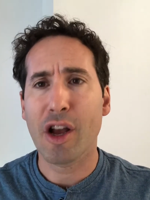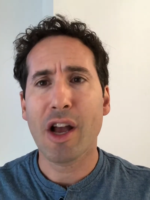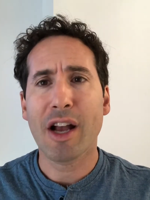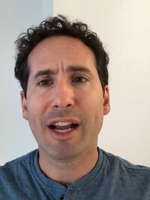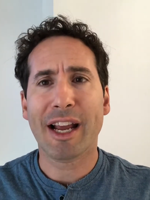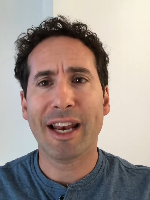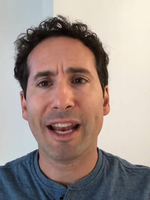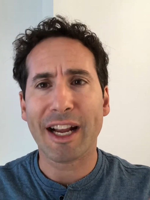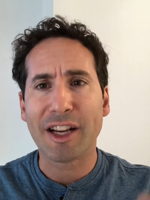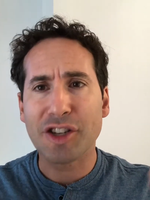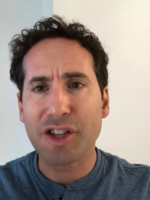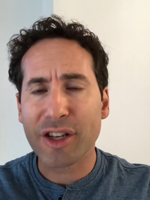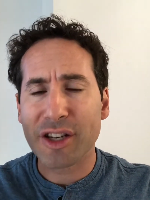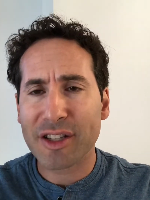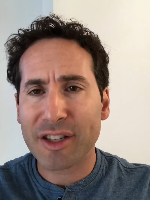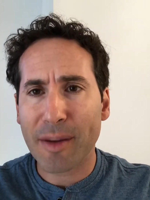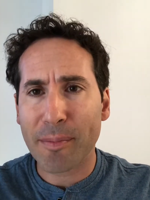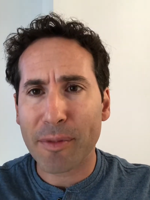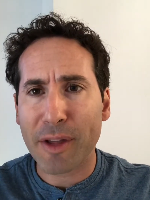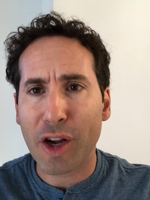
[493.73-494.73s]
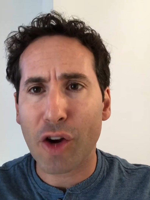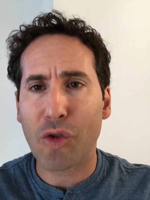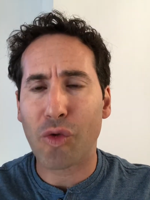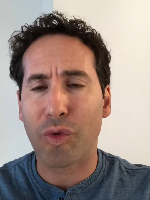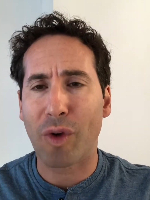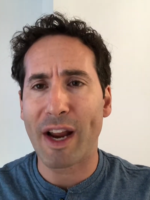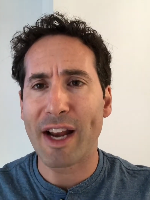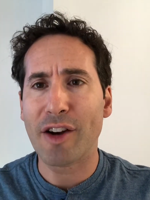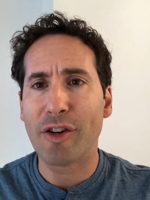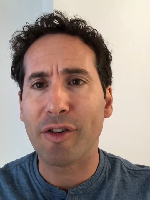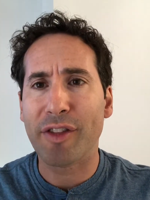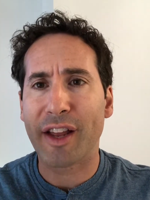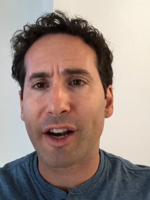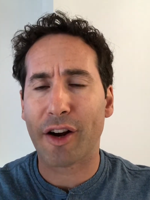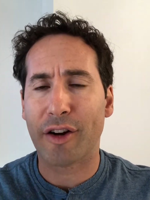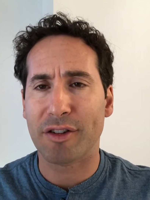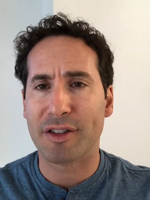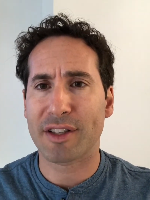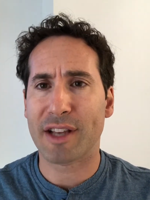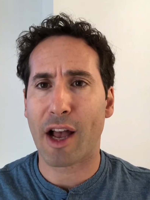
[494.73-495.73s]
Connection is something greater than
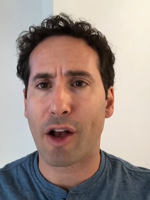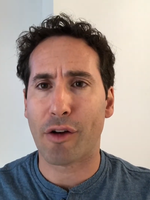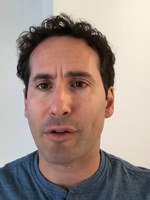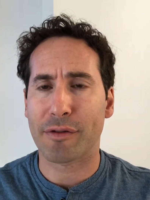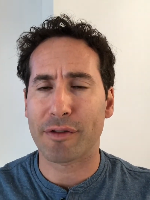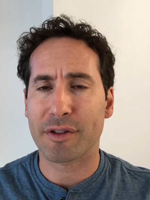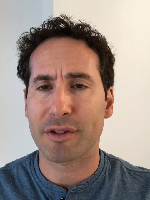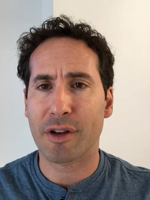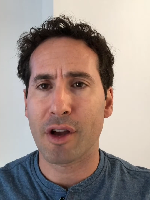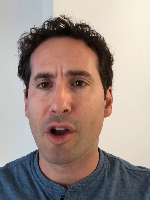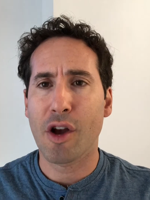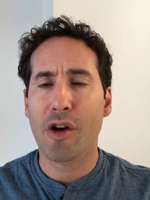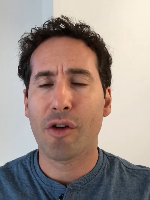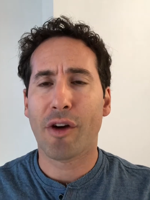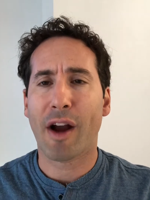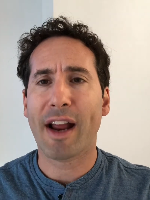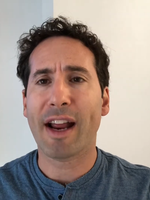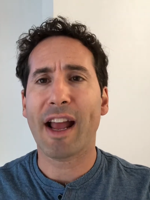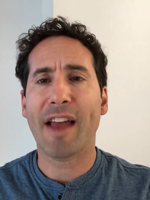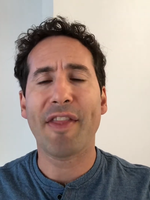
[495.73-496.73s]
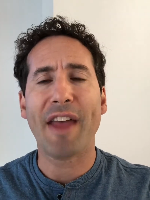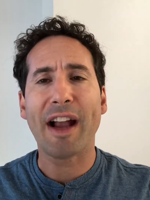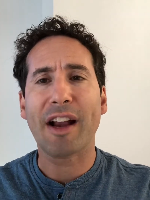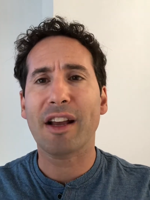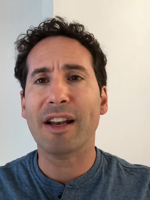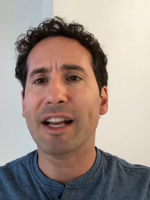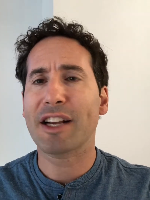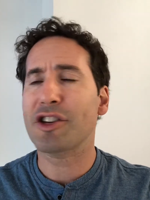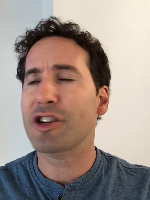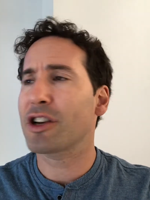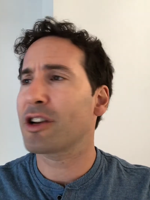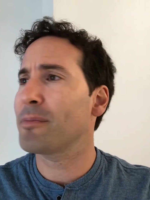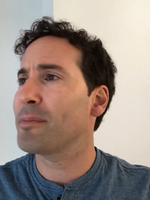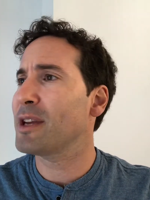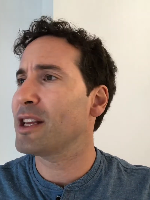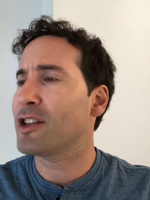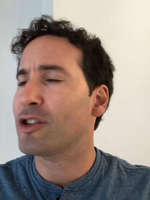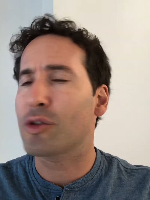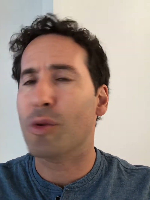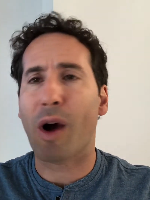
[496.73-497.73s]
ourselves, right? And that connection can
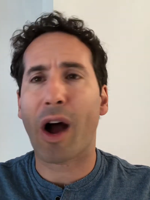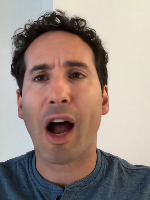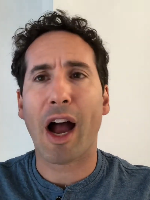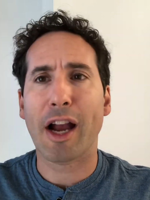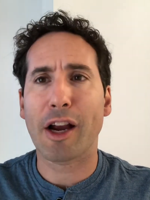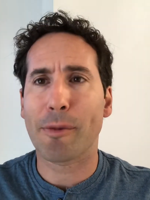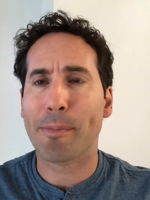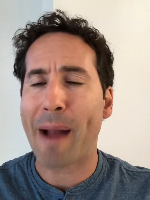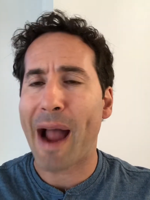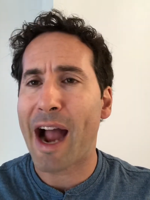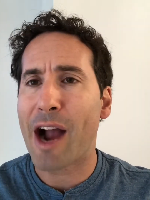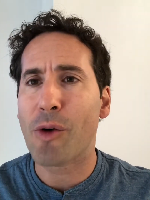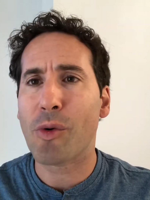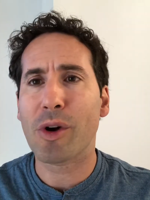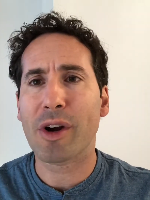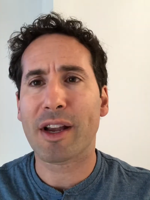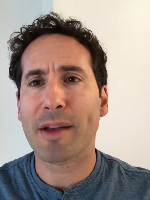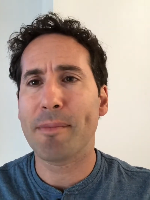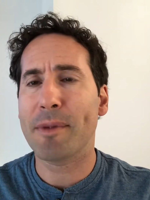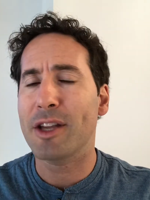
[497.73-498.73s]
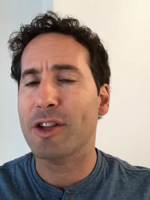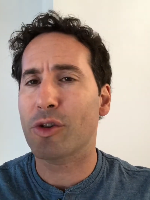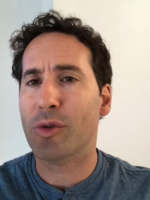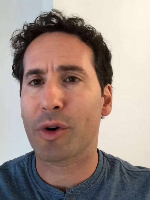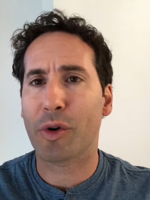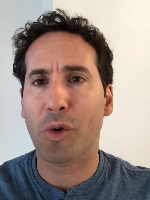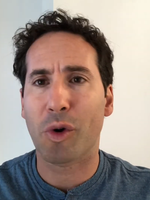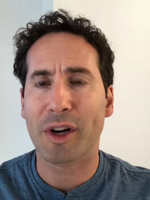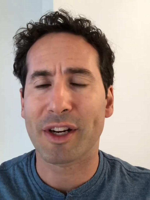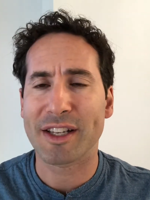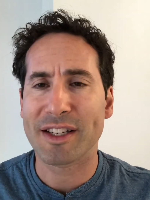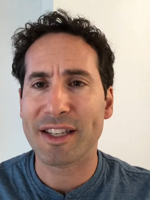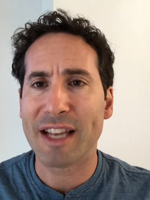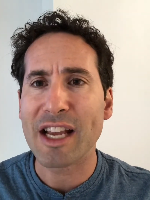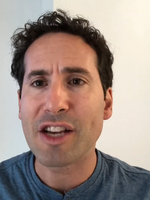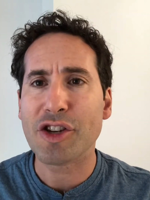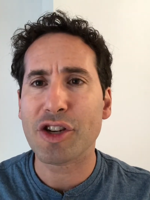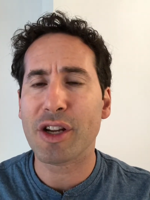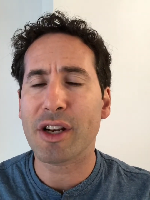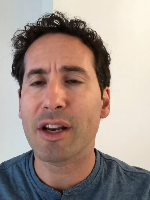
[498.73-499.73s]
be to a higher power, it can be to an
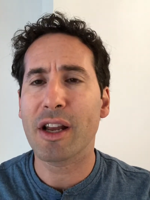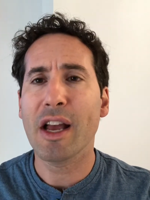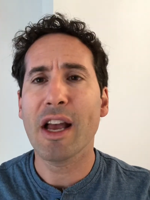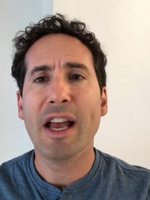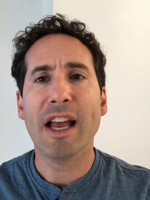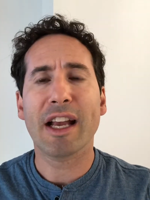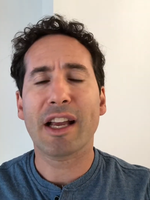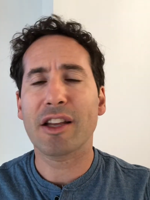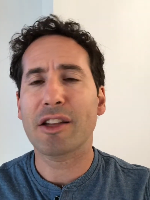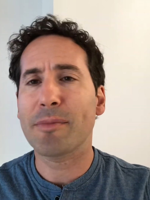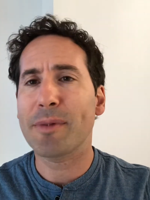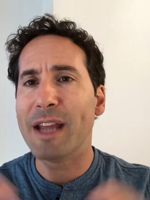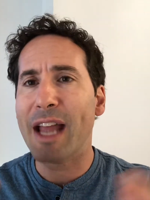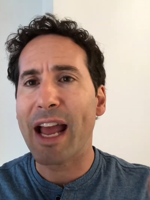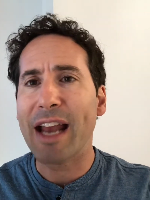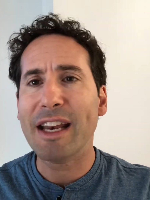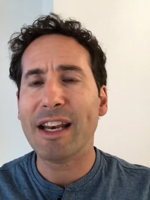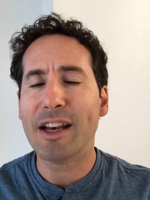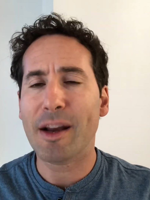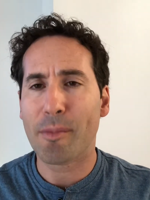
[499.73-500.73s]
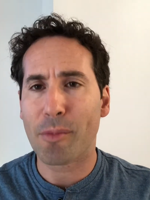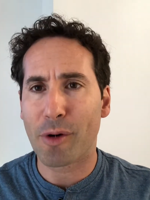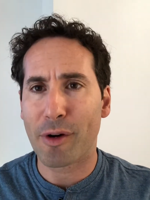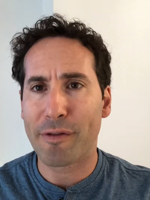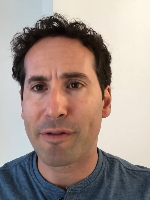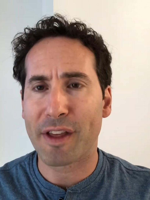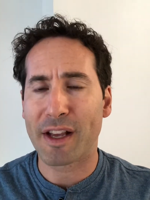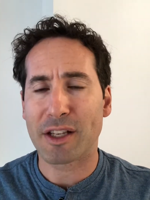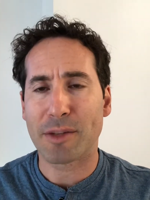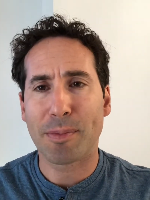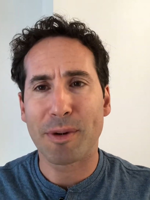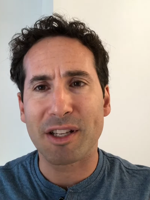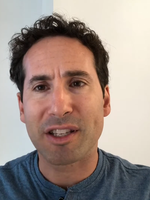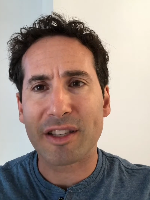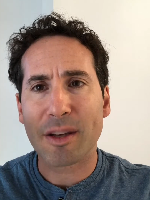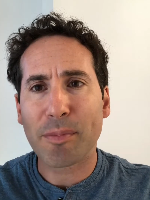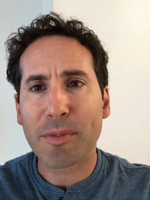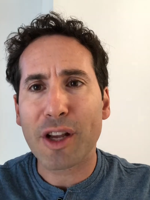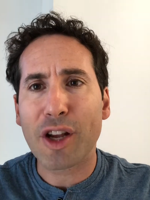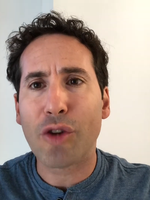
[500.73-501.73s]
organization, it can be any number of things, but it's
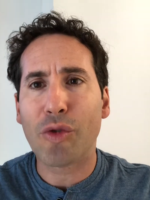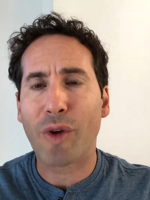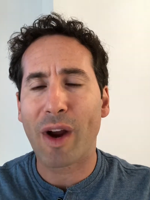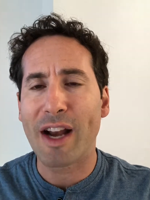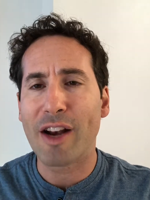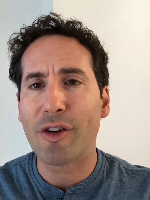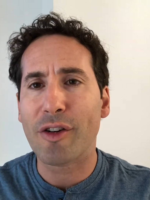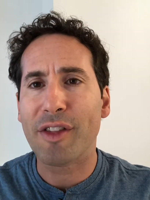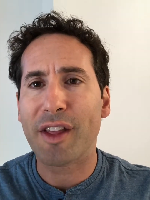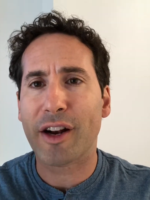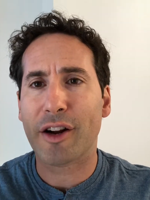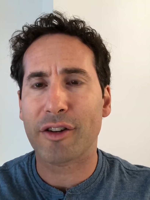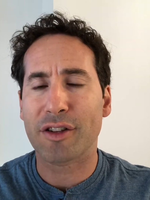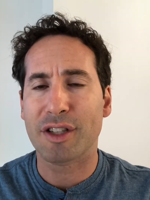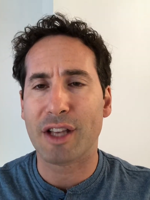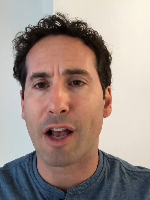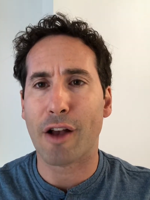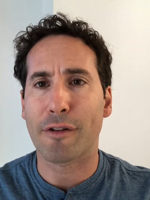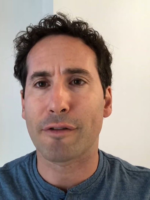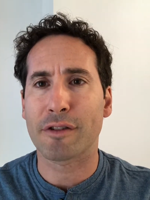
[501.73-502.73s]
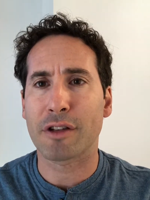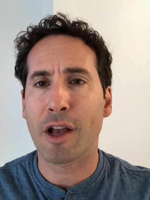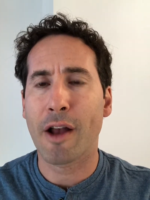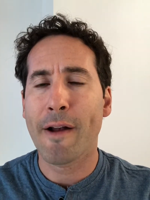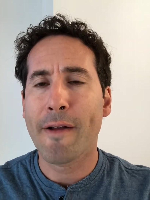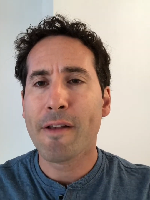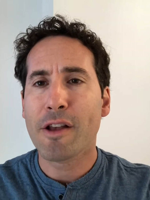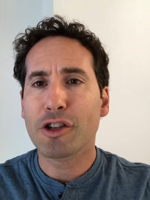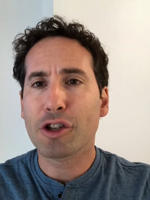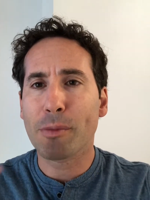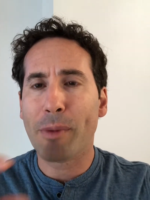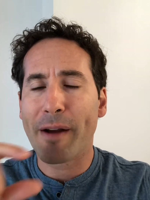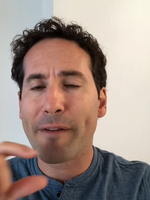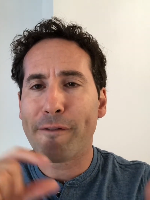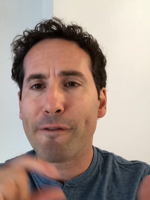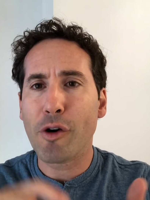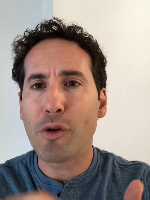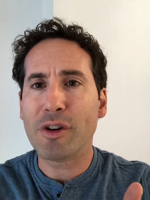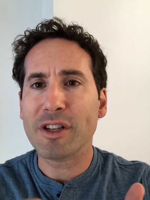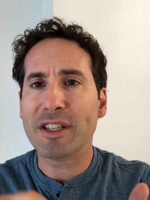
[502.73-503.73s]
something greater than ourselves. So by
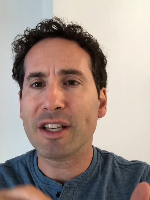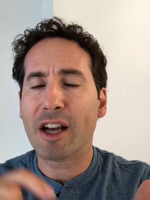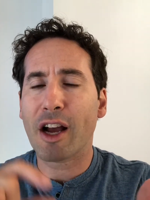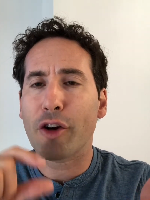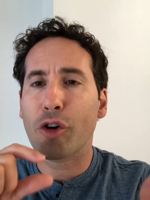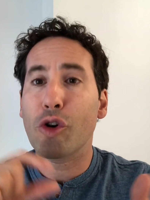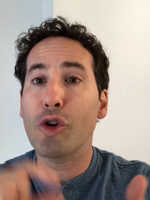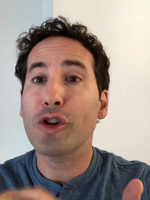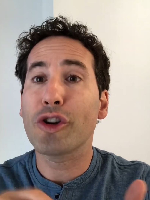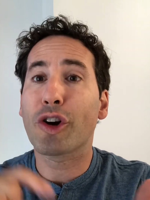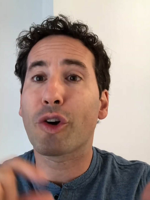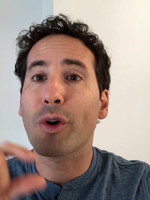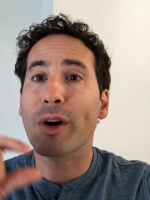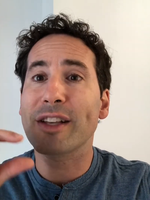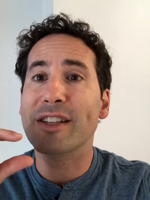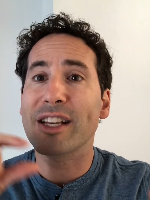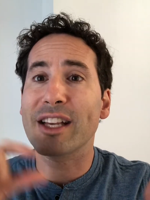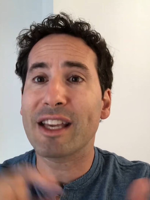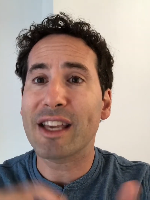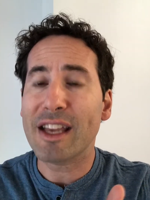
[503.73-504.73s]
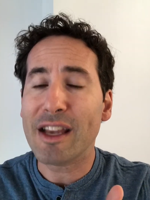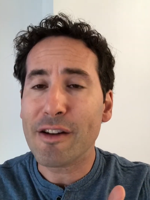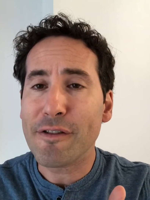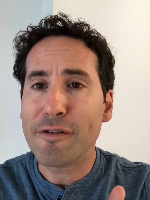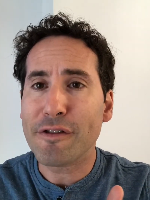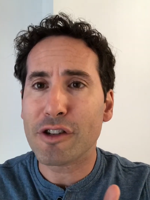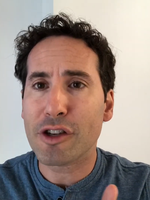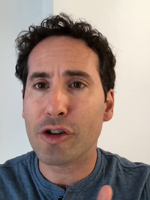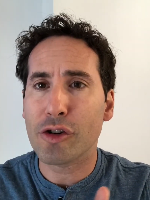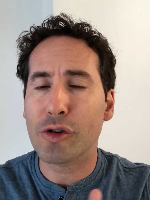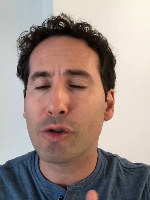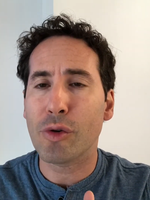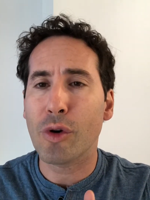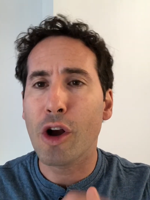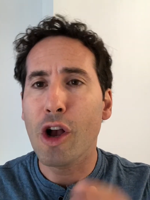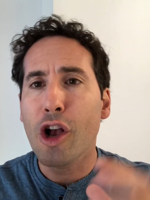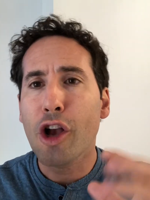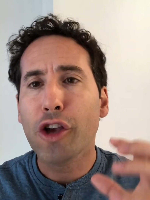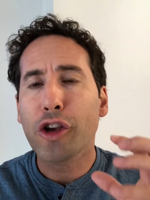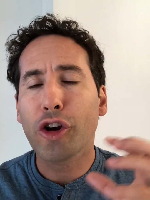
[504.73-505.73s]
focusing on who you're going to give to,
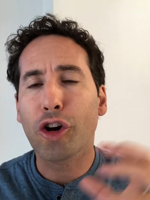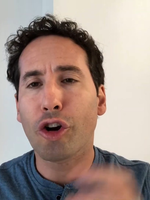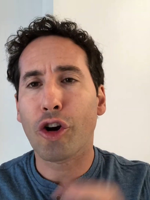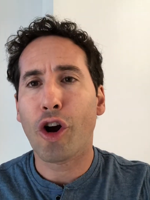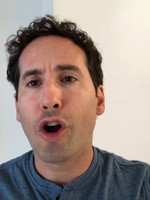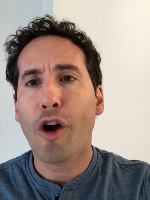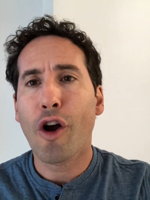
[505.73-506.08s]
you're